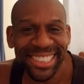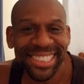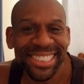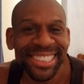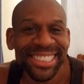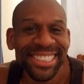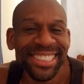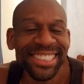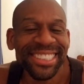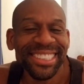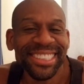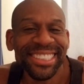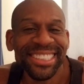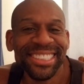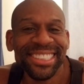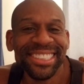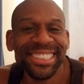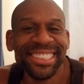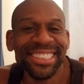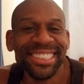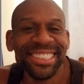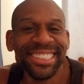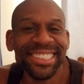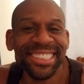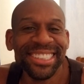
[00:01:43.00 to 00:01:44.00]

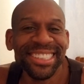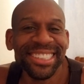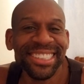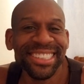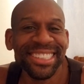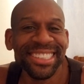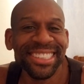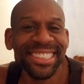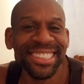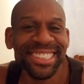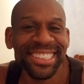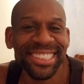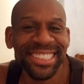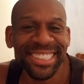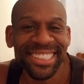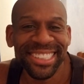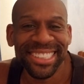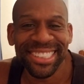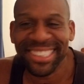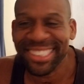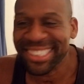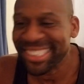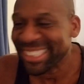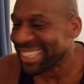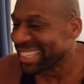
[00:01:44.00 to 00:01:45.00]

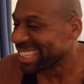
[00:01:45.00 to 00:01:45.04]
This person isn't speaking.